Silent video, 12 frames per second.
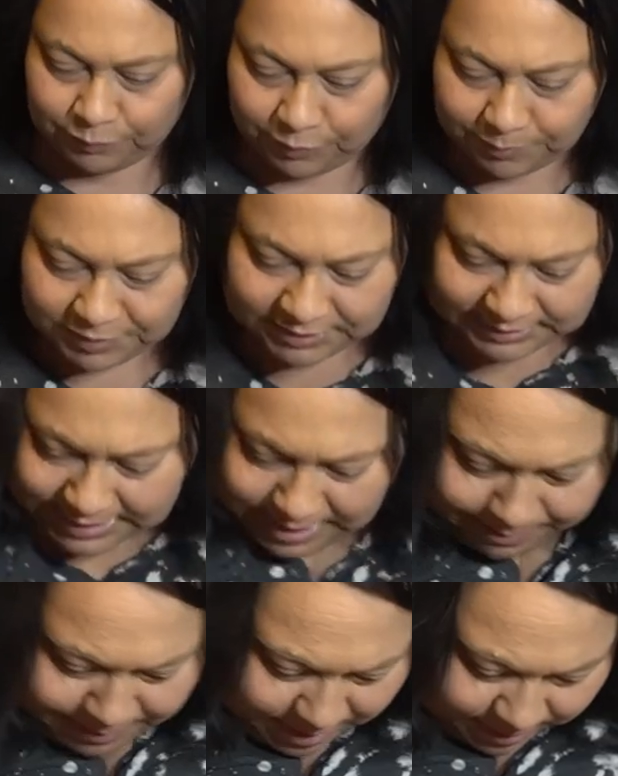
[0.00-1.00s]
from
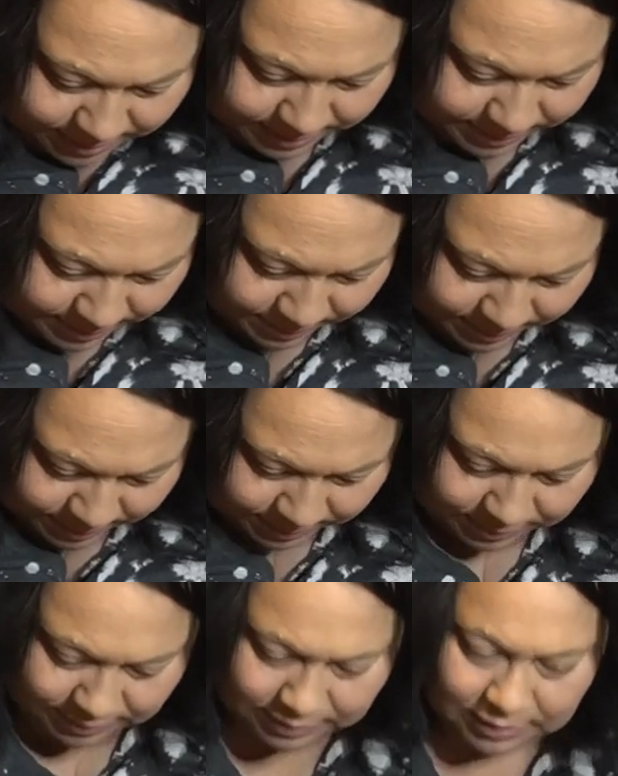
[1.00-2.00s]
STEM.
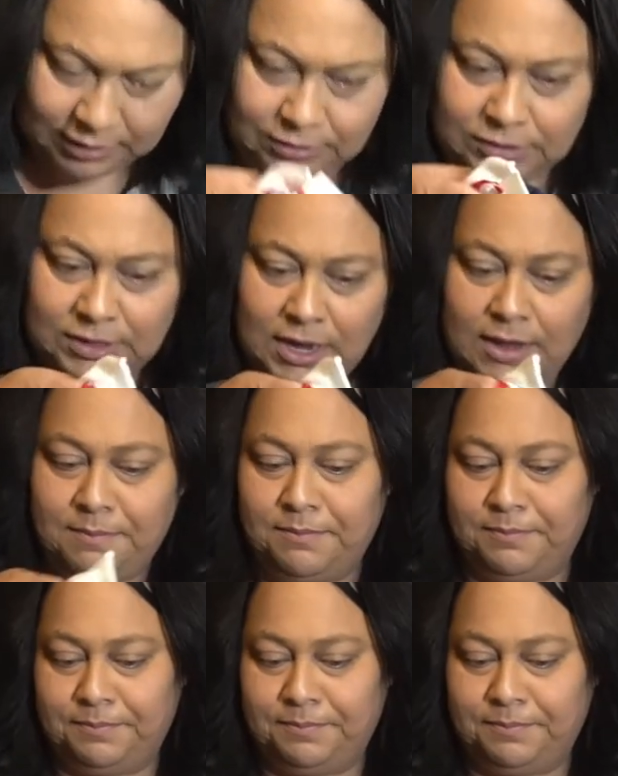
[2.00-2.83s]
Here's a